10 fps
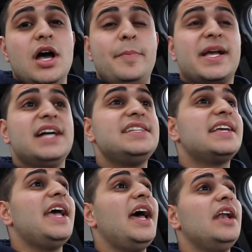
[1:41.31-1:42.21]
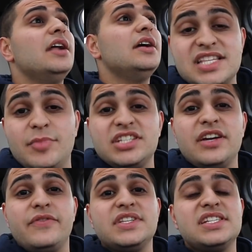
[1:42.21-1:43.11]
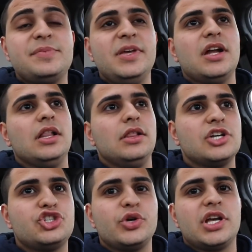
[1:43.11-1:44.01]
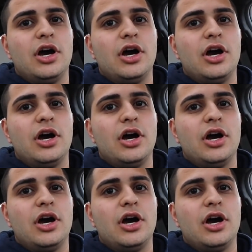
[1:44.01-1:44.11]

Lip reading: because again, as much of this is being a luxury